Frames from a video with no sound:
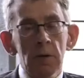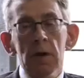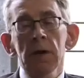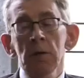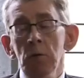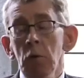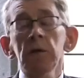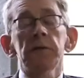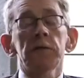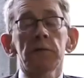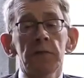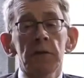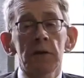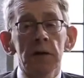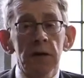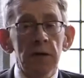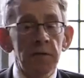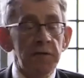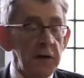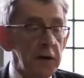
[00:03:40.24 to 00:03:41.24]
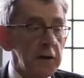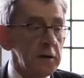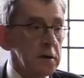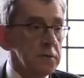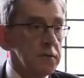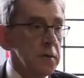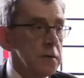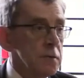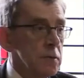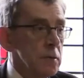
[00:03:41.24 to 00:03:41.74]
He wasn't very
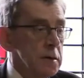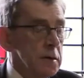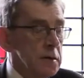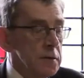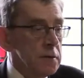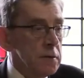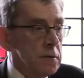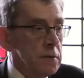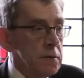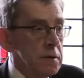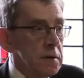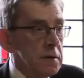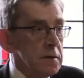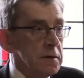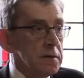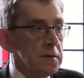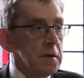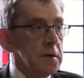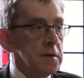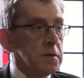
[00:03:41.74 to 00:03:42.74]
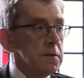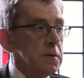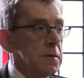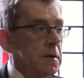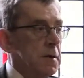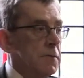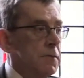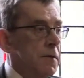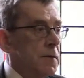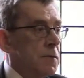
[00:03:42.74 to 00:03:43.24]
effective, as one historian said.
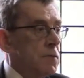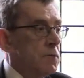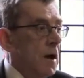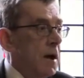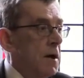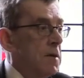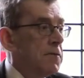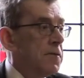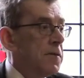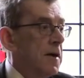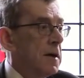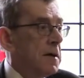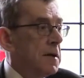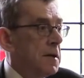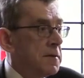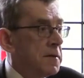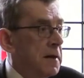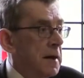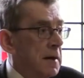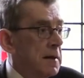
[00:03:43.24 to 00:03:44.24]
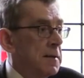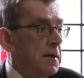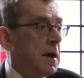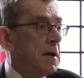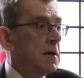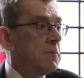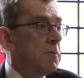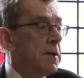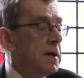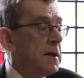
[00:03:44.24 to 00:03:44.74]
If his wife and his health
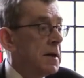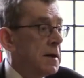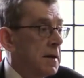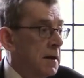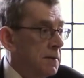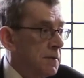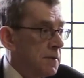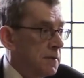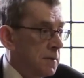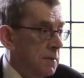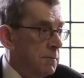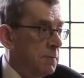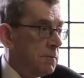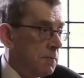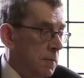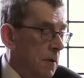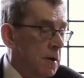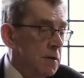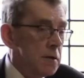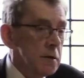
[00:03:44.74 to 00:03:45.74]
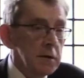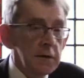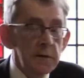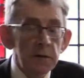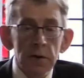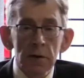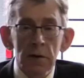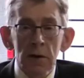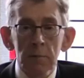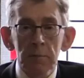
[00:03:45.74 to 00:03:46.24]
hadn't been against him, quite a
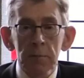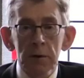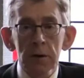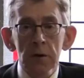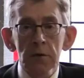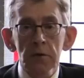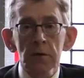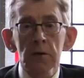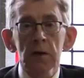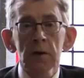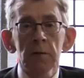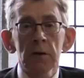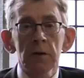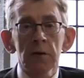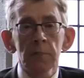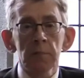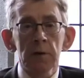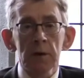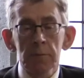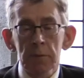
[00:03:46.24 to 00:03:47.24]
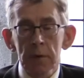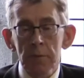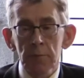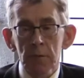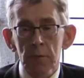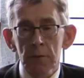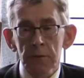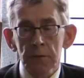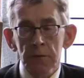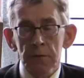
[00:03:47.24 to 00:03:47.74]
lethal combination, he might have been a bit
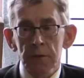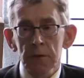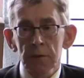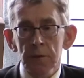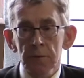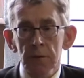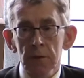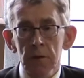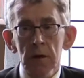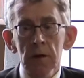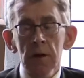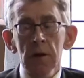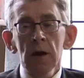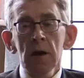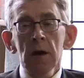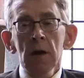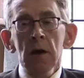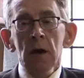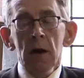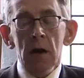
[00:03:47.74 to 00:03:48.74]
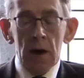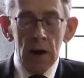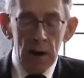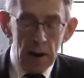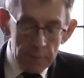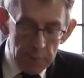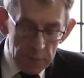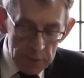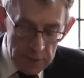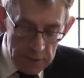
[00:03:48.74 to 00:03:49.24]
more successful.
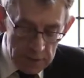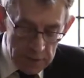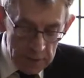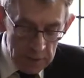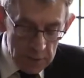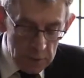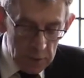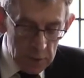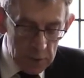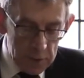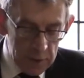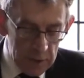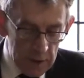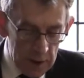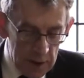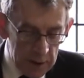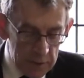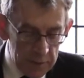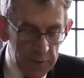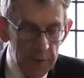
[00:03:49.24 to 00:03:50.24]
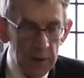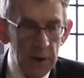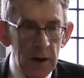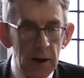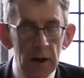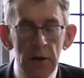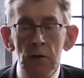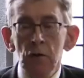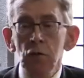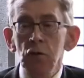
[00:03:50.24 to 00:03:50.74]
But he did, of course, have
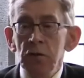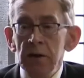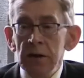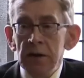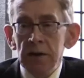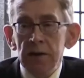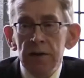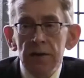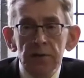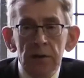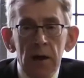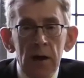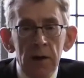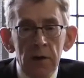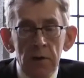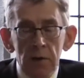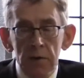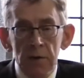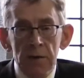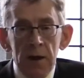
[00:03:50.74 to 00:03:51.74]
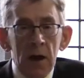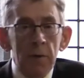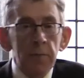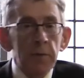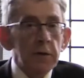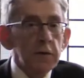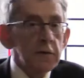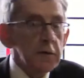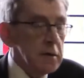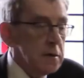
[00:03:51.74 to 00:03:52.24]
a uniquely talented
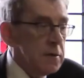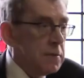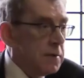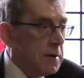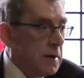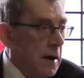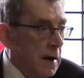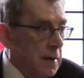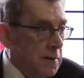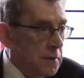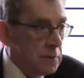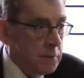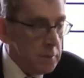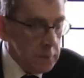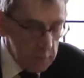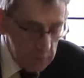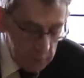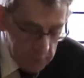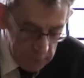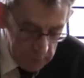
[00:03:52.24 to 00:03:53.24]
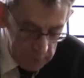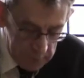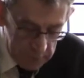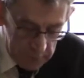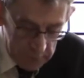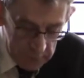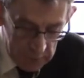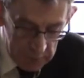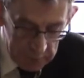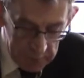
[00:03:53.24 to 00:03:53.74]
cabinet, including Asquith, who
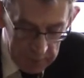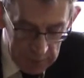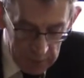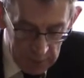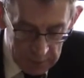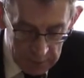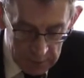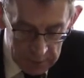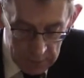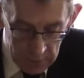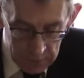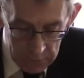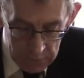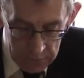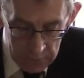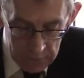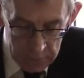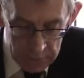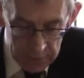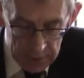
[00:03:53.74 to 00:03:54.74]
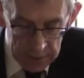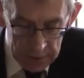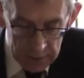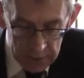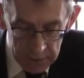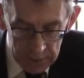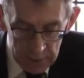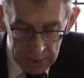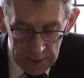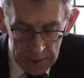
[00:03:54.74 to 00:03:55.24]
succeeded him in
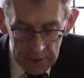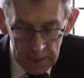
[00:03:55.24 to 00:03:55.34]
1908.